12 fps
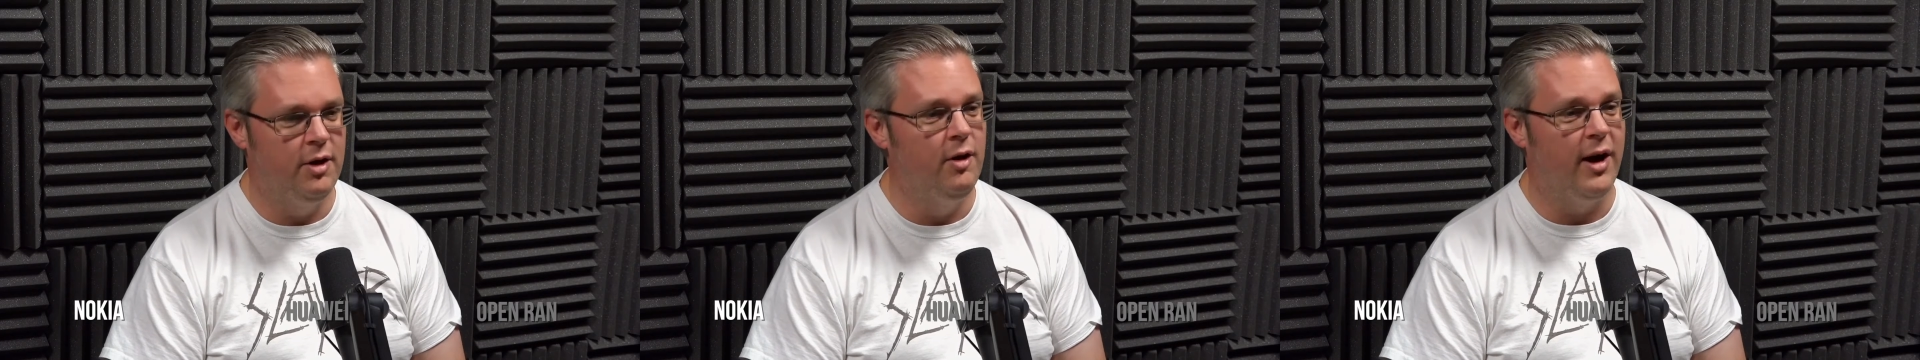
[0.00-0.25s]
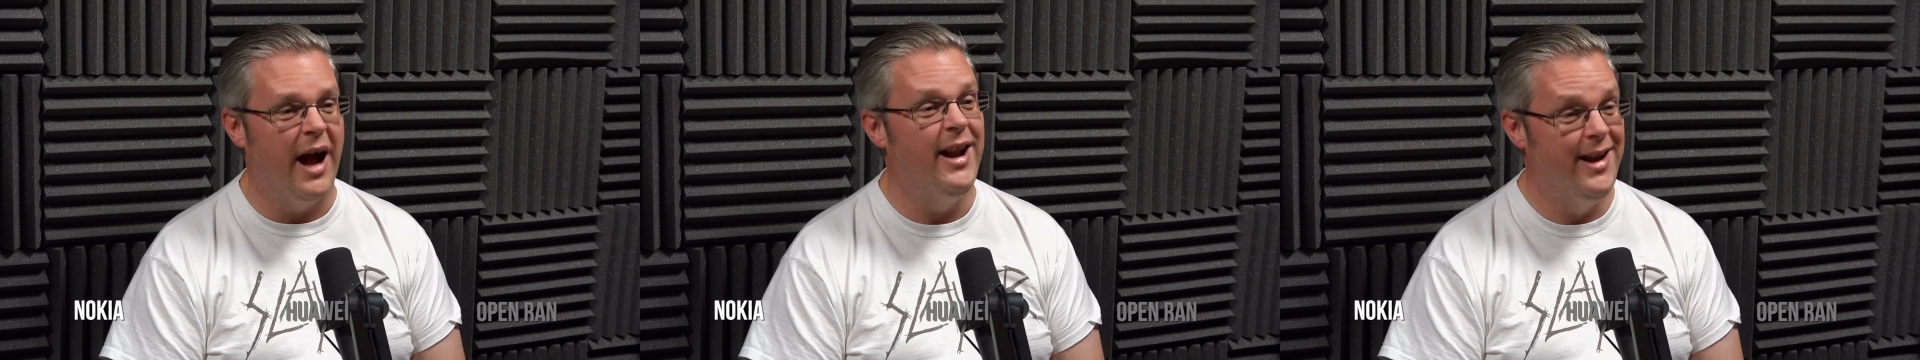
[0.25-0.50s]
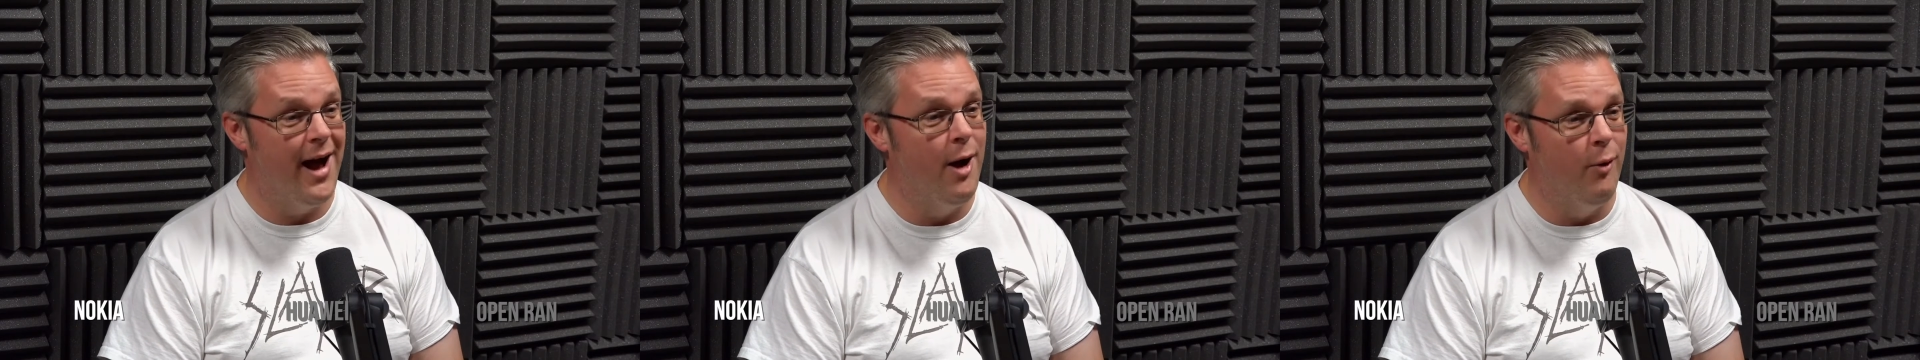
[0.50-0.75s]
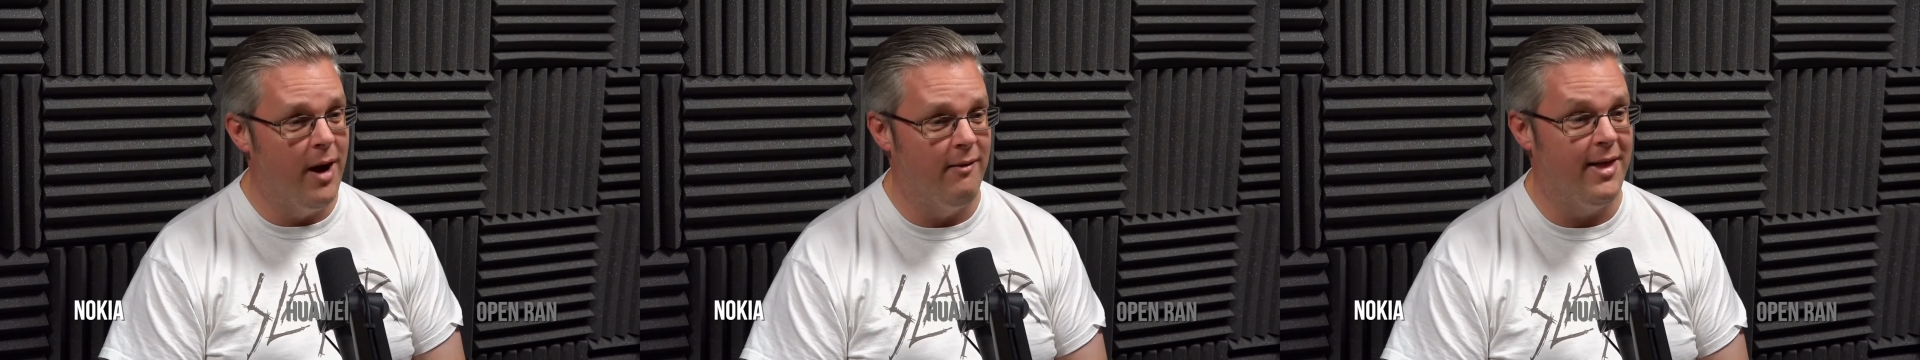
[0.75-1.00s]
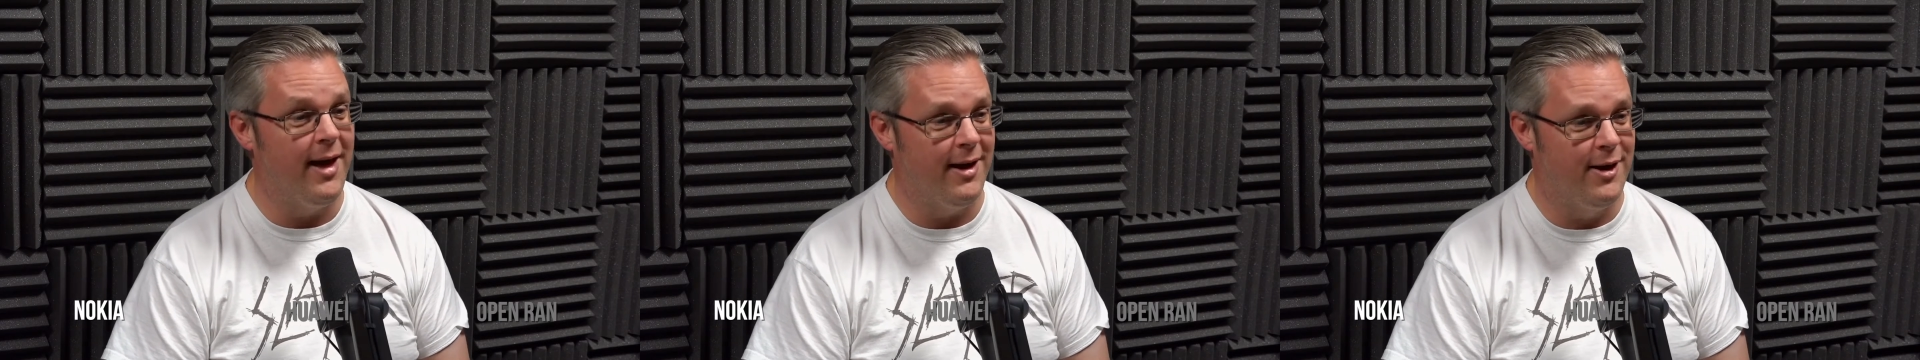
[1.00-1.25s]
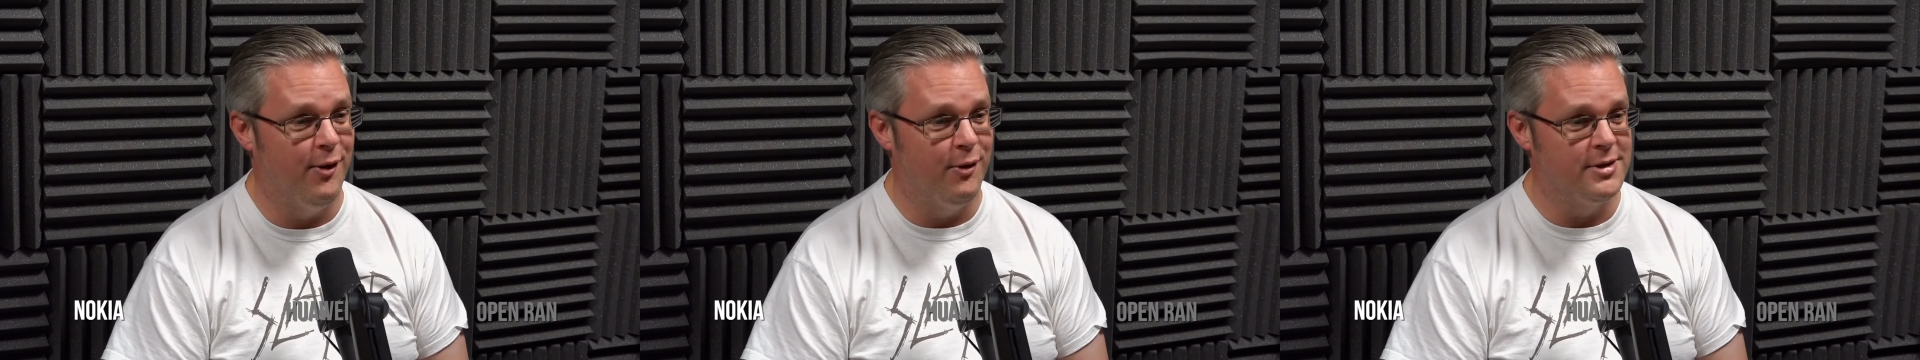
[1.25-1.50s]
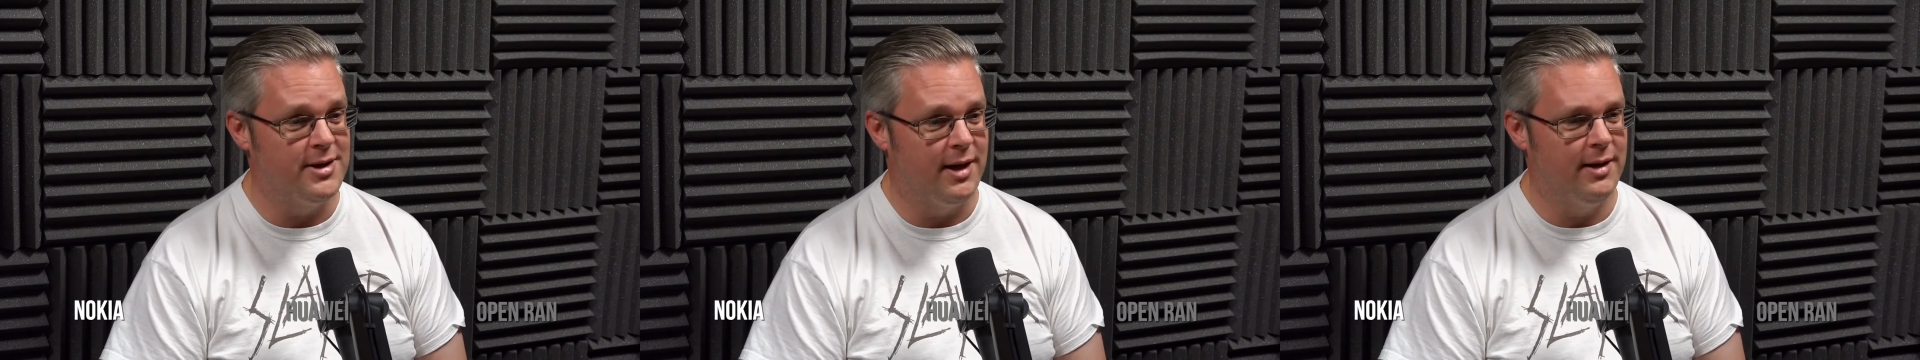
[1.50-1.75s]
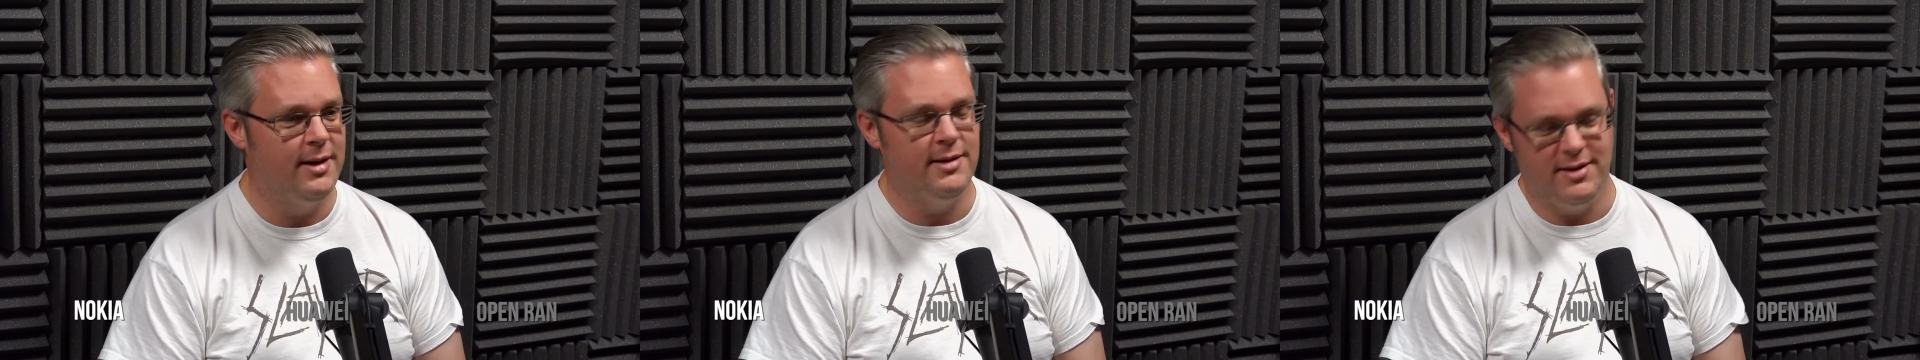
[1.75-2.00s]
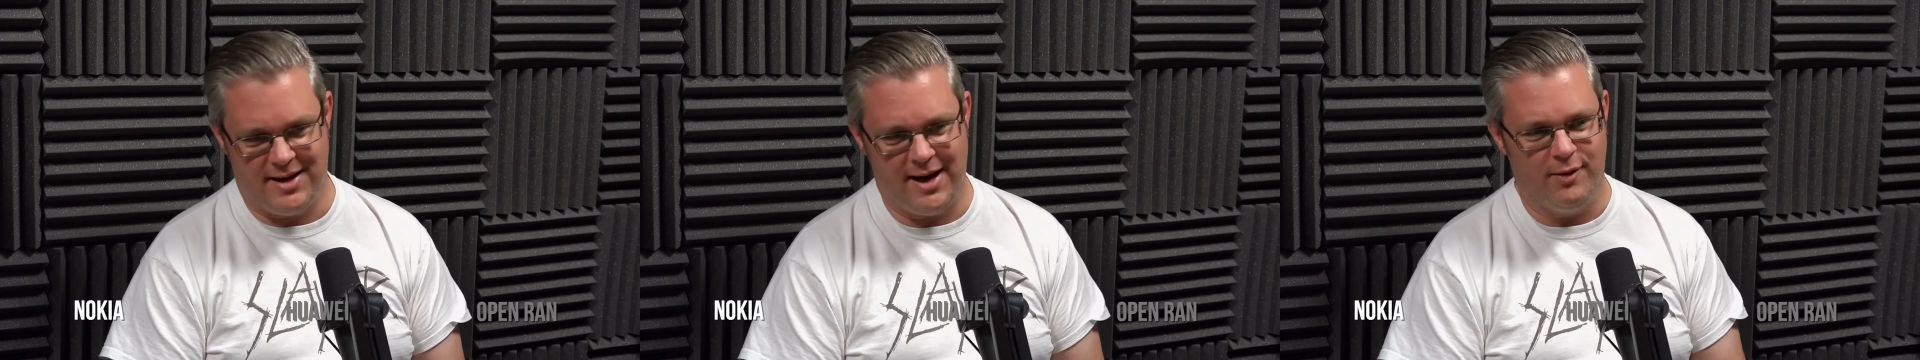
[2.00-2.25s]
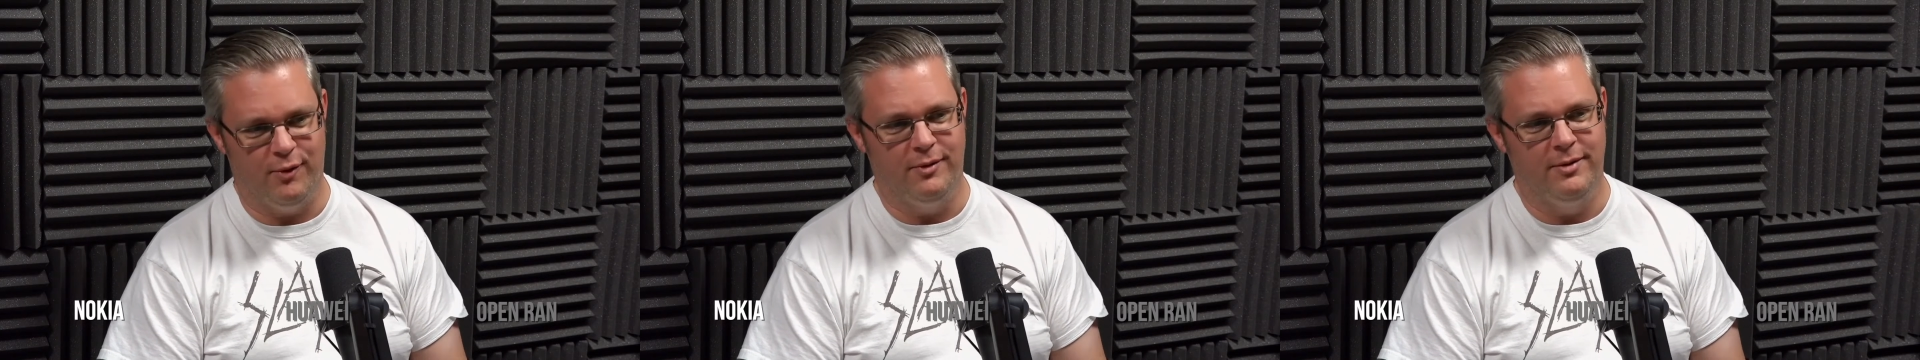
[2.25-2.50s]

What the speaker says: going nowhere without a core, son. Yeah. He's getting all,